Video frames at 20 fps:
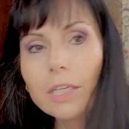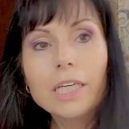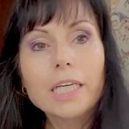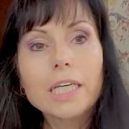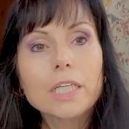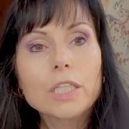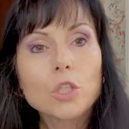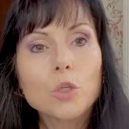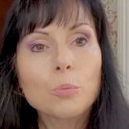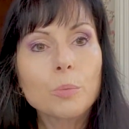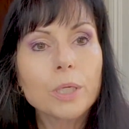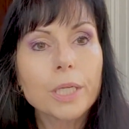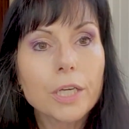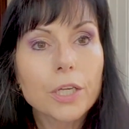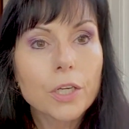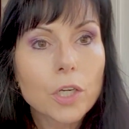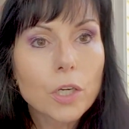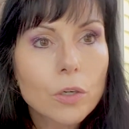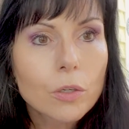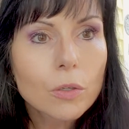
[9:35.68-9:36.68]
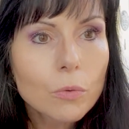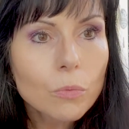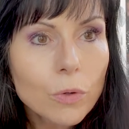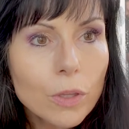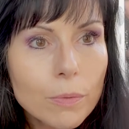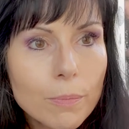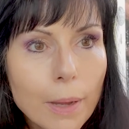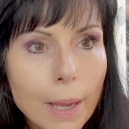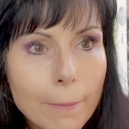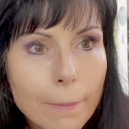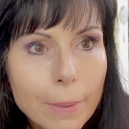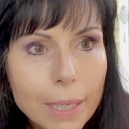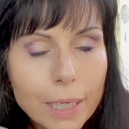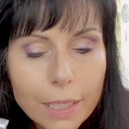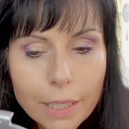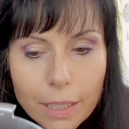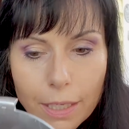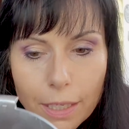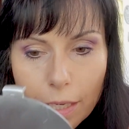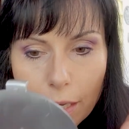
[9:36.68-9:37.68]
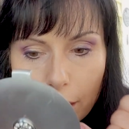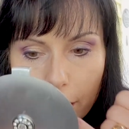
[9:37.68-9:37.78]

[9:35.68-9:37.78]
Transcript: Illuminator with my pinky.